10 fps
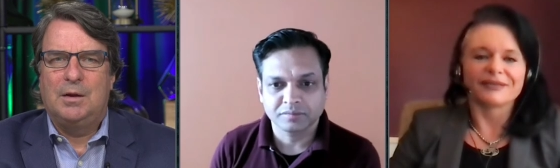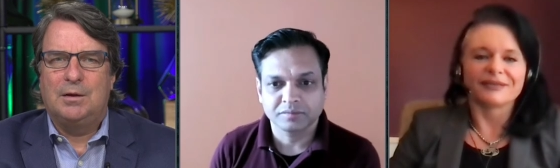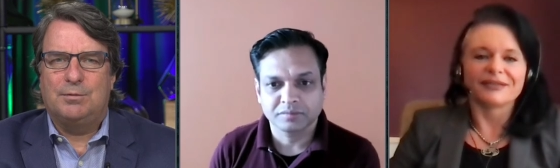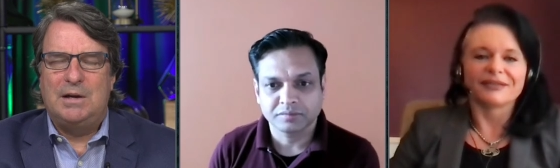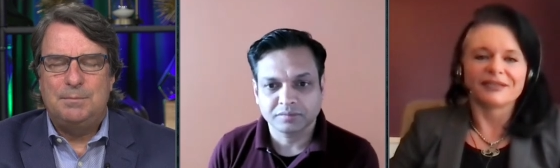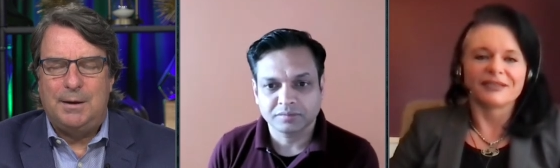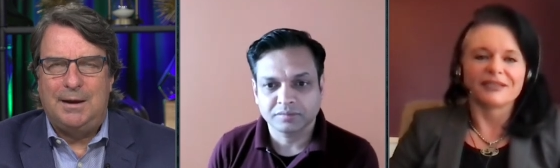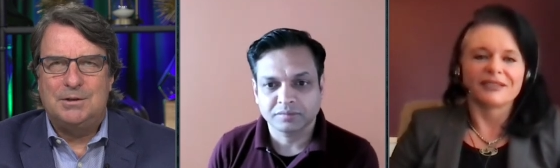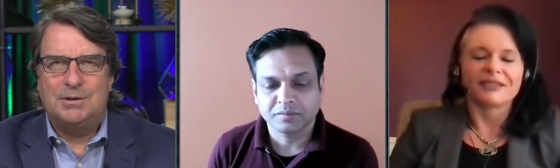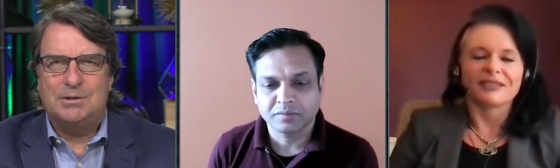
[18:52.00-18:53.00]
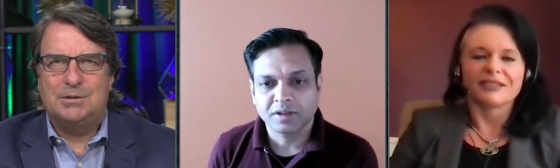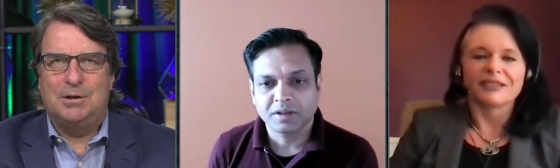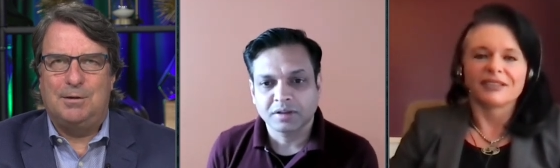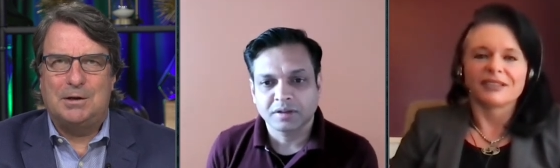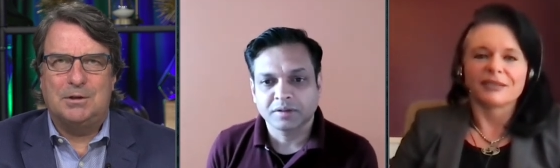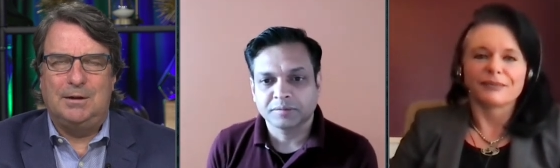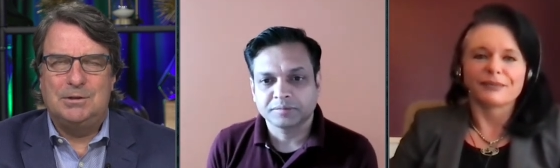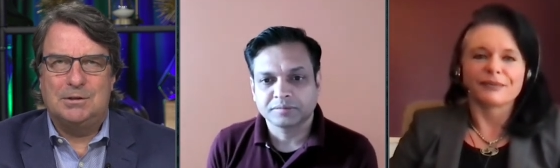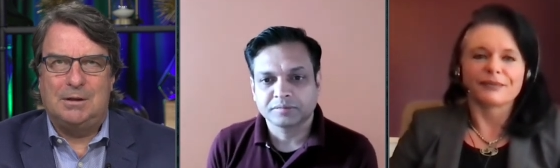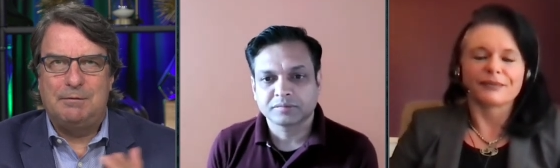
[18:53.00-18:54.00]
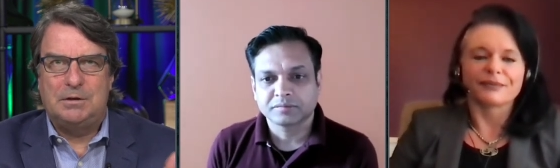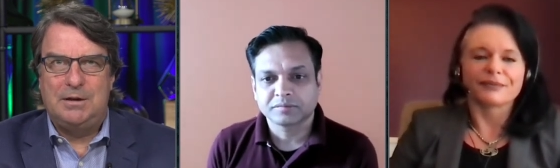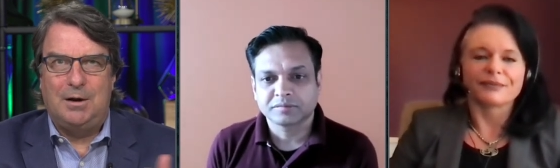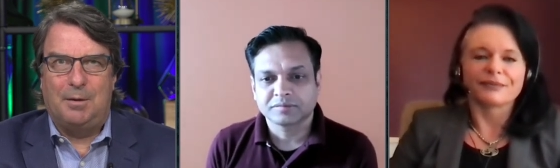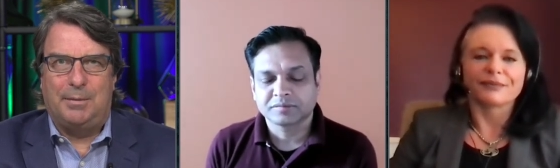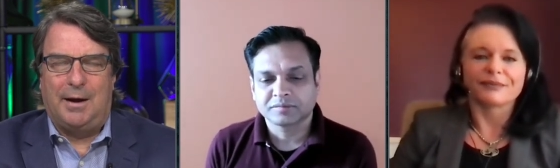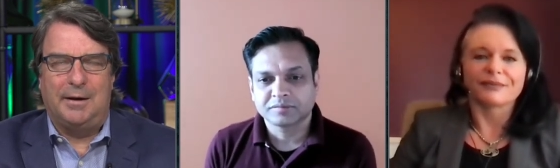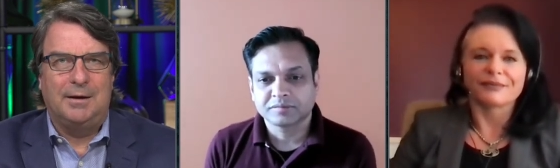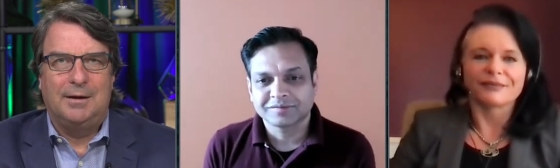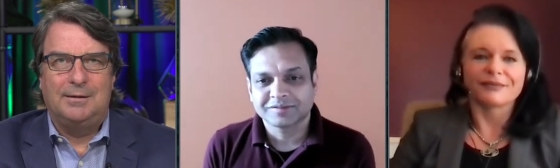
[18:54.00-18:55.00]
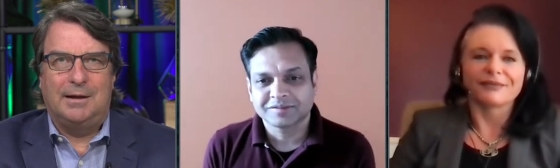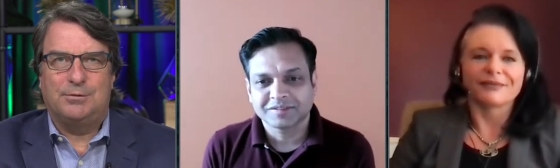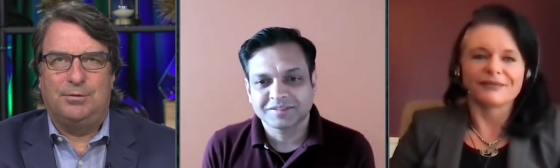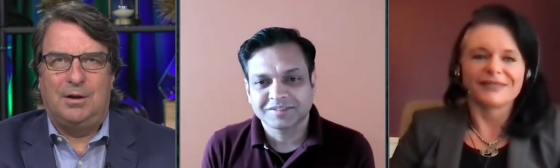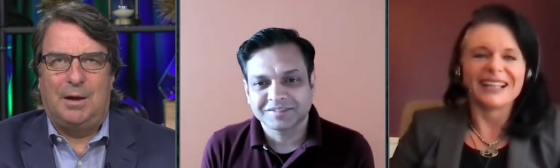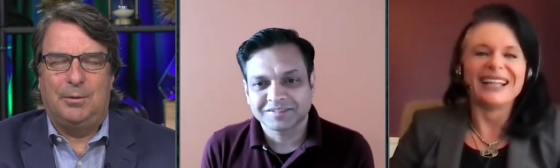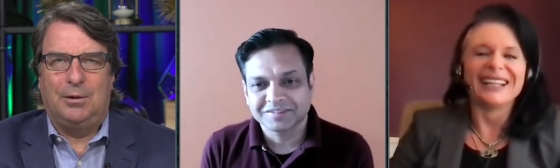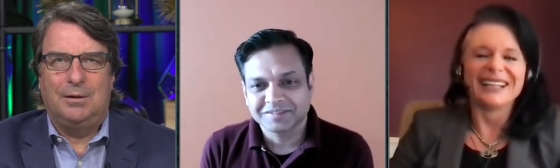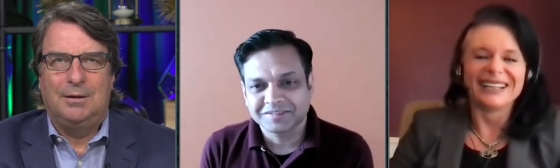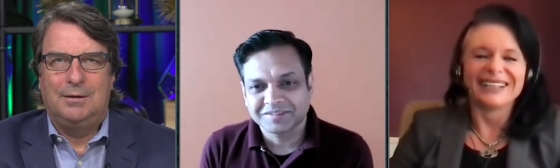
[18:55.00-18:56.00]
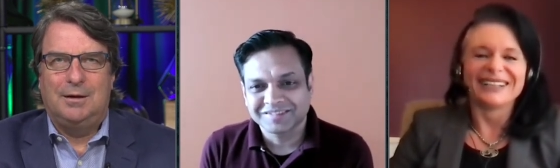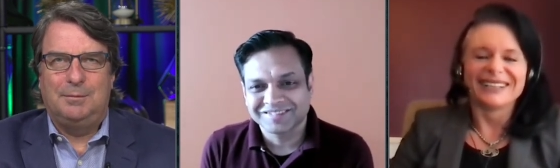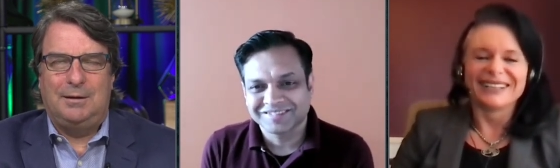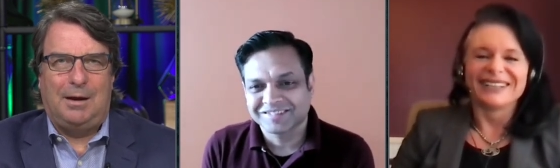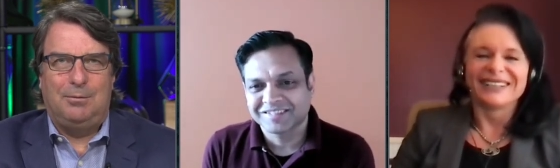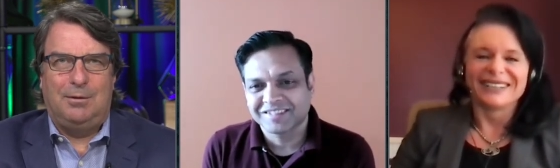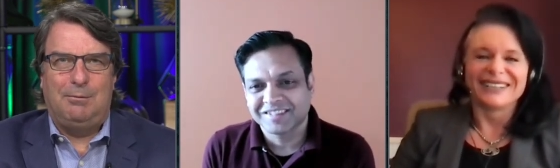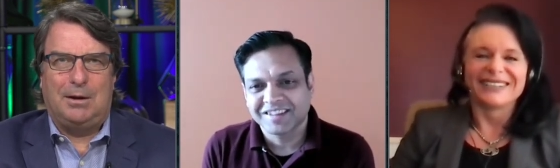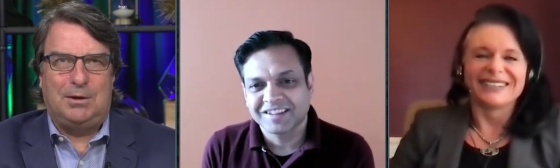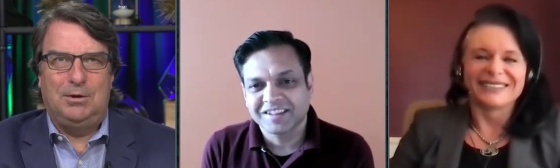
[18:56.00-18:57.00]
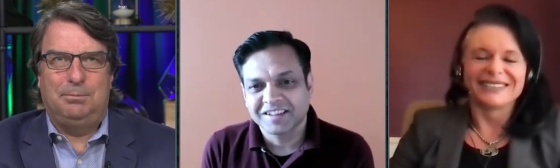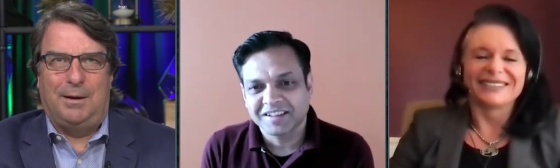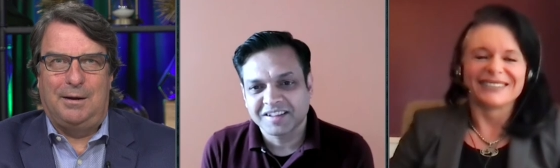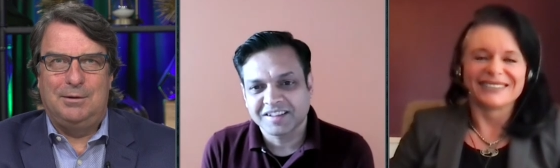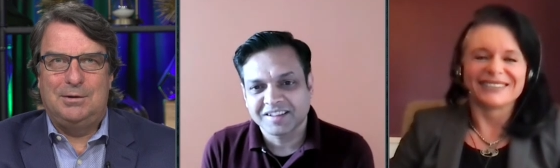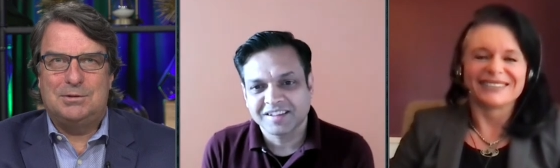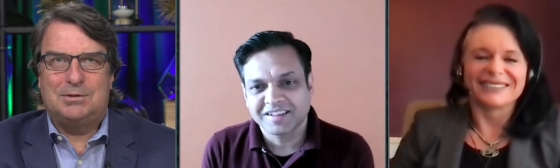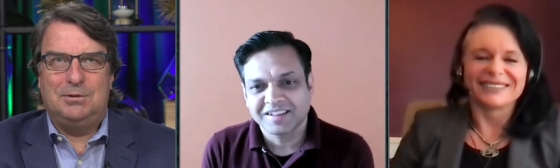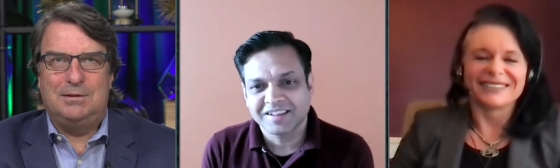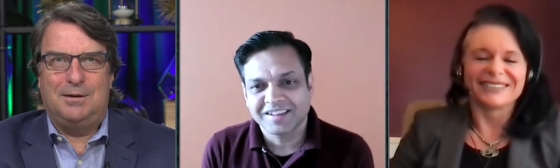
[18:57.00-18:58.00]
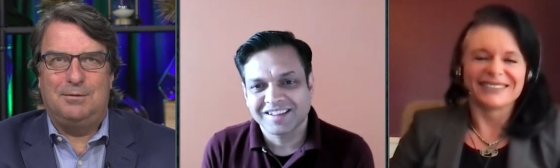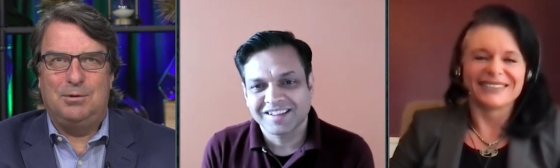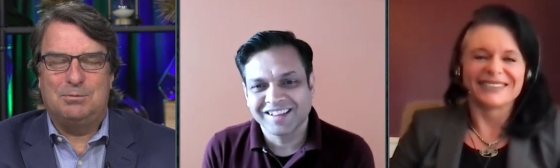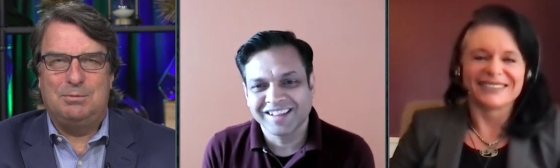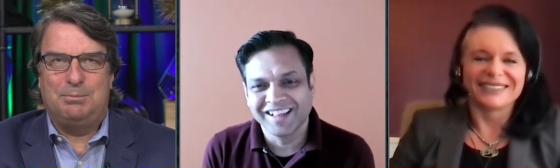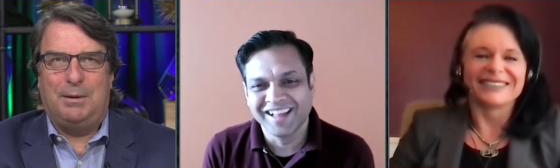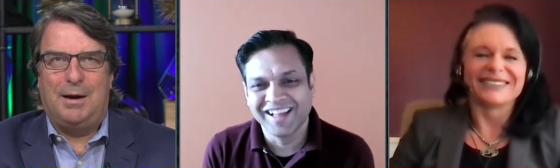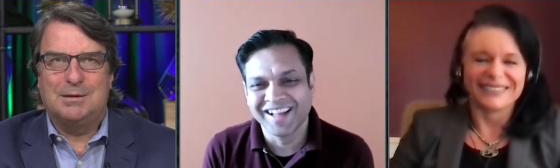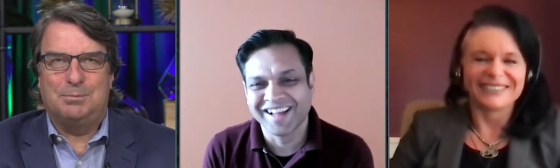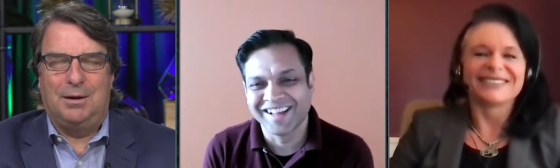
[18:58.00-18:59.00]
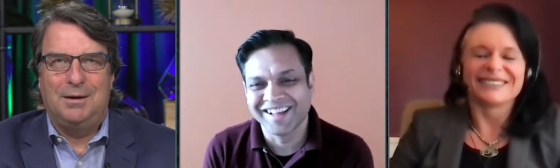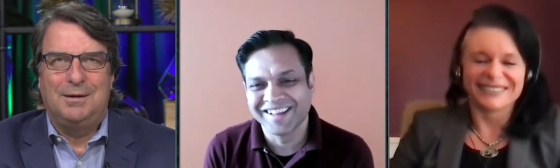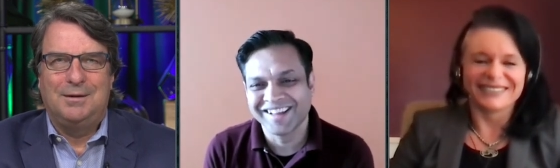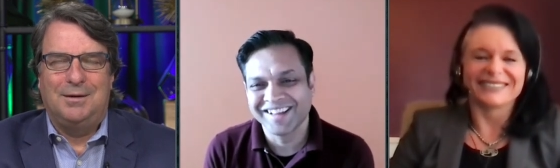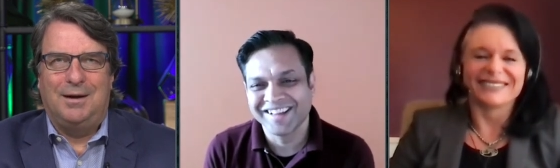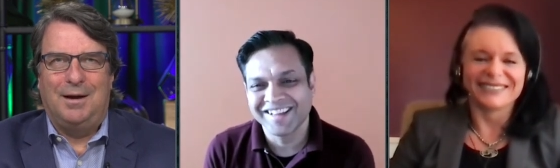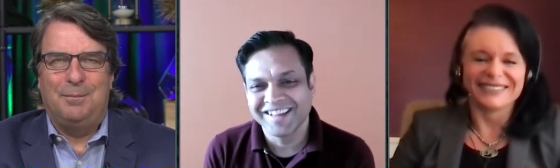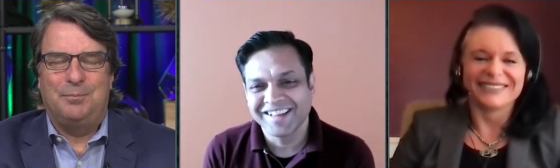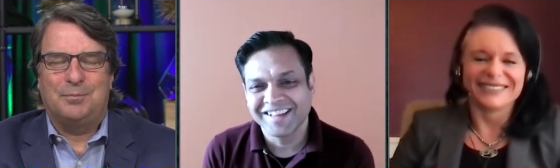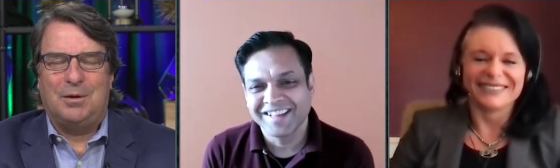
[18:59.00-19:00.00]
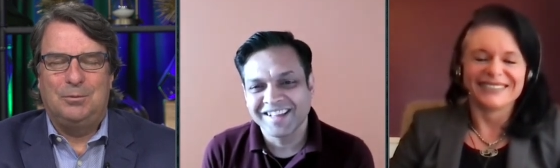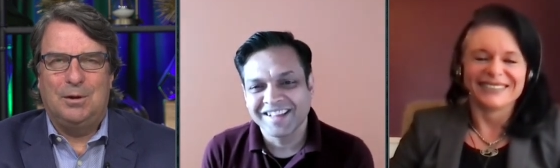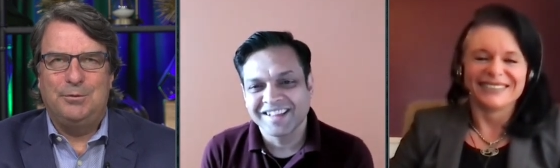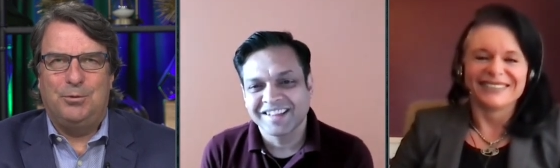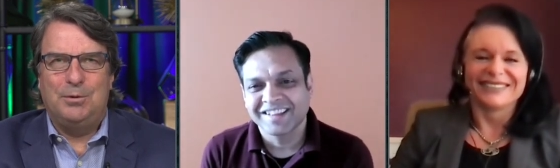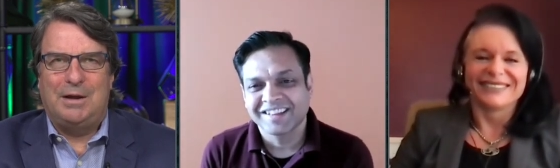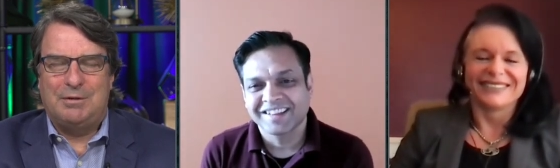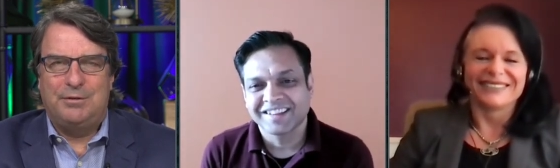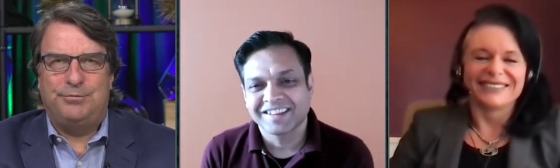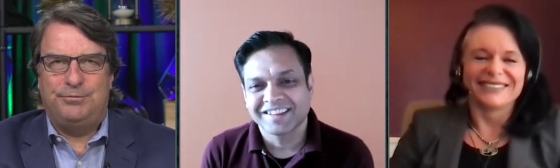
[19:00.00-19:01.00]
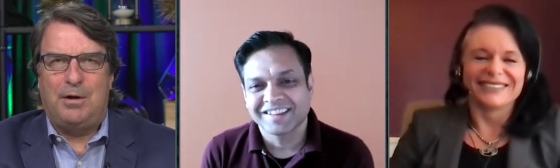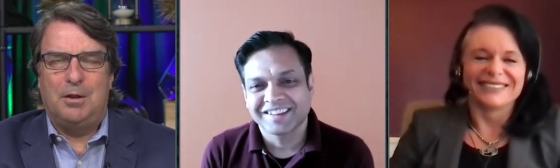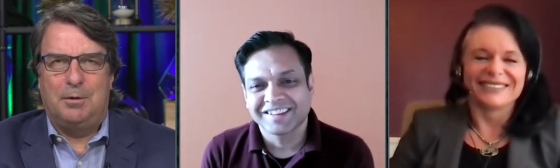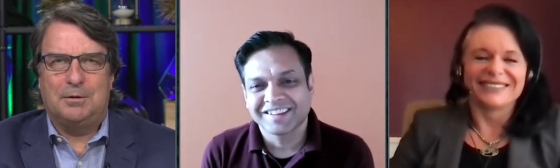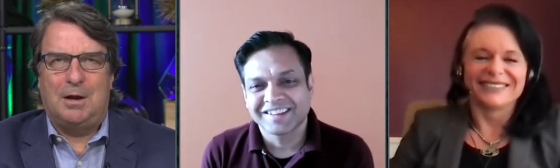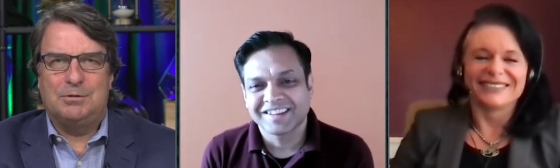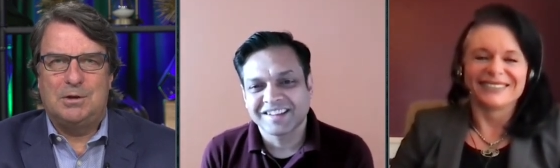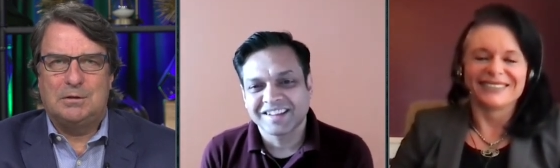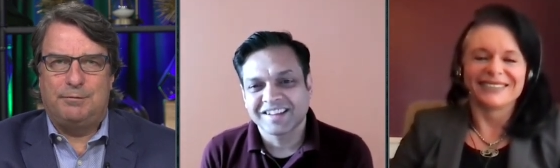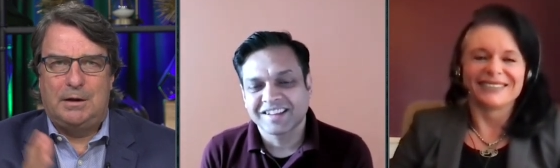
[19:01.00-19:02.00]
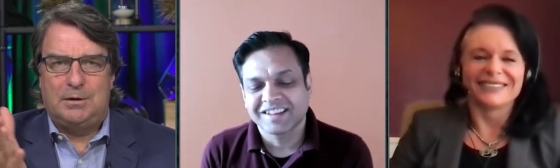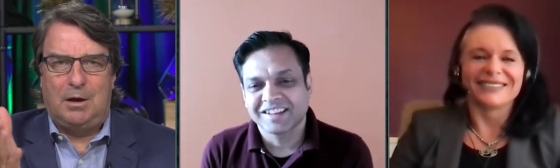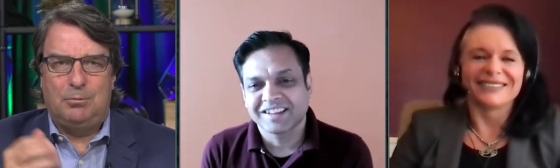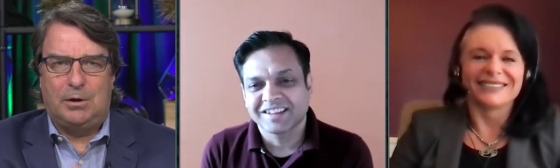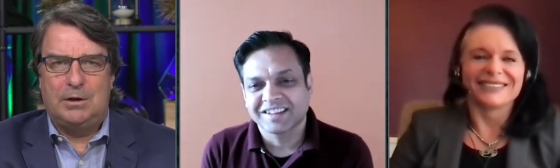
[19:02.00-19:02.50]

Speaker 1: Green Pages. Congratulations. Love the DR bot. That's phenomenal. I mean, I, I on a cube bot. You know, just do these interviews with bots, but um, looking forward to having follow-on conversations. Venkat, we're going